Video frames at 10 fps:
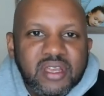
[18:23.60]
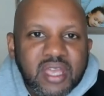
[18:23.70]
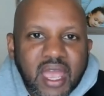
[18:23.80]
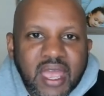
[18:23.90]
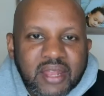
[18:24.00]

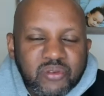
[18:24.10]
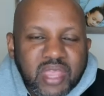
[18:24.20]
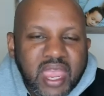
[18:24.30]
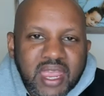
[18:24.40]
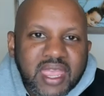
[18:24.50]
and you
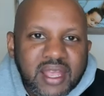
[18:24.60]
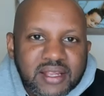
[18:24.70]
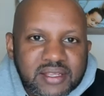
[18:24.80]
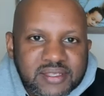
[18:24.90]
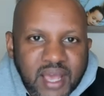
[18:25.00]
can't
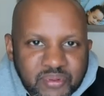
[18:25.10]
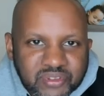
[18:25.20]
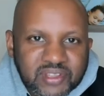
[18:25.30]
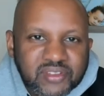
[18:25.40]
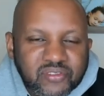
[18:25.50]
get
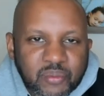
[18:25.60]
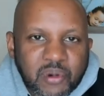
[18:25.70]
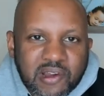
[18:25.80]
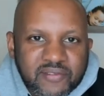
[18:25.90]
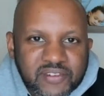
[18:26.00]
substance from
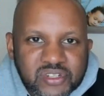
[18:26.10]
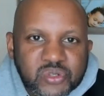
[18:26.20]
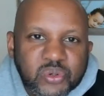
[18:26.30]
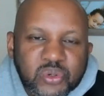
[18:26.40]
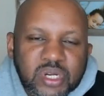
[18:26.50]

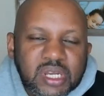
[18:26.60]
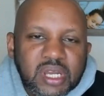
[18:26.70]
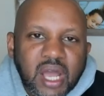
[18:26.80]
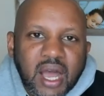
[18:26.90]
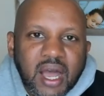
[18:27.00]
artificial
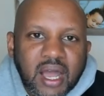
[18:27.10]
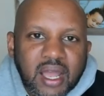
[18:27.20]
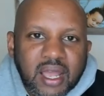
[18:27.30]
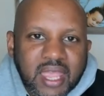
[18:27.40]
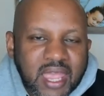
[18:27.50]

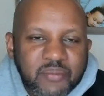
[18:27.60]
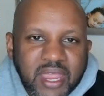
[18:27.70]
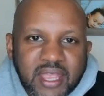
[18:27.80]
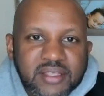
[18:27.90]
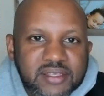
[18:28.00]

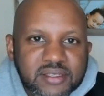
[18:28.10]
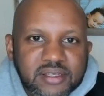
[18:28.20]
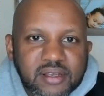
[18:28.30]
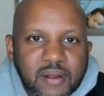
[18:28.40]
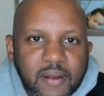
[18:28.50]
campaigns.
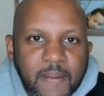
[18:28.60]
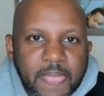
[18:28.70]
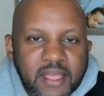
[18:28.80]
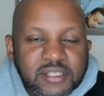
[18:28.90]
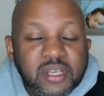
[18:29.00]

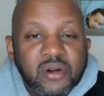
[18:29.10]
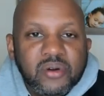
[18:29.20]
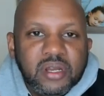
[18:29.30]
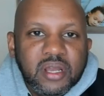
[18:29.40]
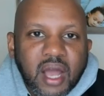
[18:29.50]
So
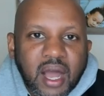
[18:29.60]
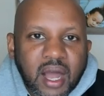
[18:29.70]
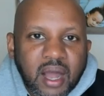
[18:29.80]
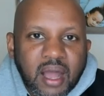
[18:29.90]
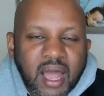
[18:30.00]

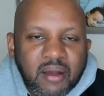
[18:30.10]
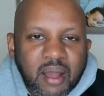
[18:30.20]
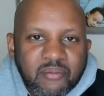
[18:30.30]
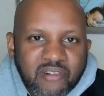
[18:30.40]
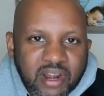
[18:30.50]

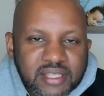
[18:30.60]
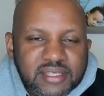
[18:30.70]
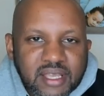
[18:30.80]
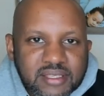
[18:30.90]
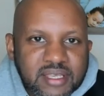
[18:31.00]
I'm running
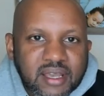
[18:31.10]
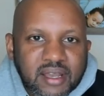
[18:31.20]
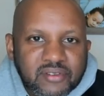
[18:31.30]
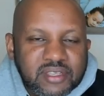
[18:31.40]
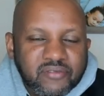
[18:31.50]

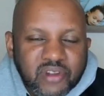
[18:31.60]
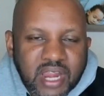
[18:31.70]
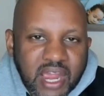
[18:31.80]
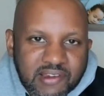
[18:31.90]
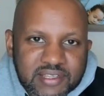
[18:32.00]
for
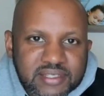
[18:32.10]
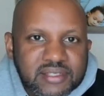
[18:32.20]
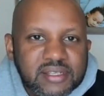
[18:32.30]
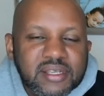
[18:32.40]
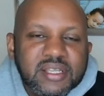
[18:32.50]
Congress
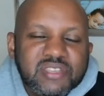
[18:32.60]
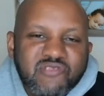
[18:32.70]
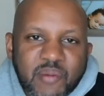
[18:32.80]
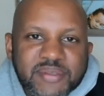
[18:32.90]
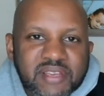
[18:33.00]
to
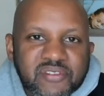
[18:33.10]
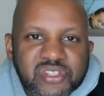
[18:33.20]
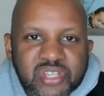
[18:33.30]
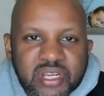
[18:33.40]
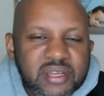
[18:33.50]
represent
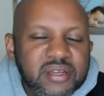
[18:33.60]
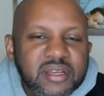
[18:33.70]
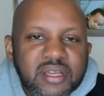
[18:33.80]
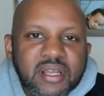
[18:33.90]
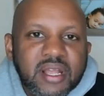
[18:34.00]
Virginia,
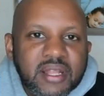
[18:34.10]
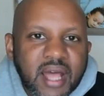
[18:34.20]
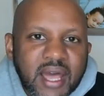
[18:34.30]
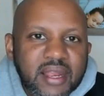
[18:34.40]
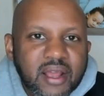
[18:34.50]

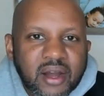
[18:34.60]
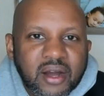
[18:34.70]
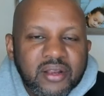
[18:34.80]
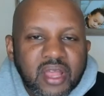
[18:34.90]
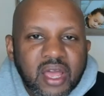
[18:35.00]
not
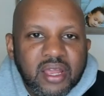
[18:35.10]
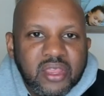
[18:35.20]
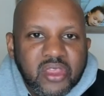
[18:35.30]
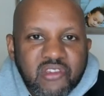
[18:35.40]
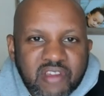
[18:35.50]
on a
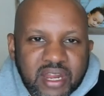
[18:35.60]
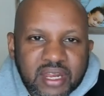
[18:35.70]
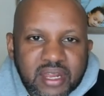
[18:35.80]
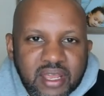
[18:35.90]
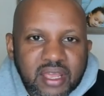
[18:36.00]

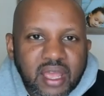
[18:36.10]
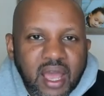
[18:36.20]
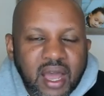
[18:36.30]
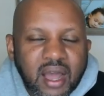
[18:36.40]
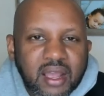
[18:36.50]
curated
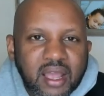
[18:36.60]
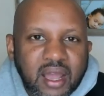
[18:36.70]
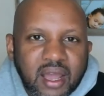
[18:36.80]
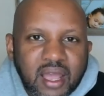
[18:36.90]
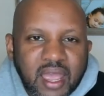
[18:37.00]

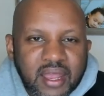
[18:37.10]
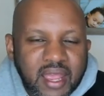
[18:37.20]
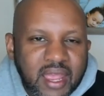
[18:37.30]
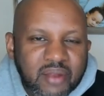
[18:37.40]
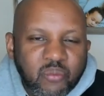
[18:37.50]

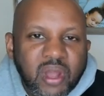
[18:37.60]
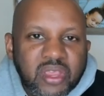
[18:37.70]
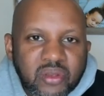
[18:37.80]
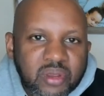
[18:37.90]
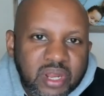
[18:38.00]
and what
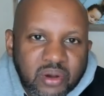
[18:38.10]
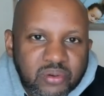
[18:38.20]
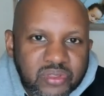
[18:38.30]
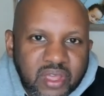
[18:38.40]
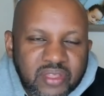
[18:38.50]

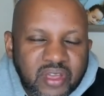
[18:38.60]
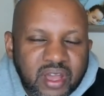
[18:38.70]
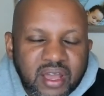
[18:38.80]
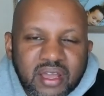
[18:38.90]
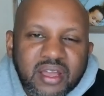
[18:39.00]
the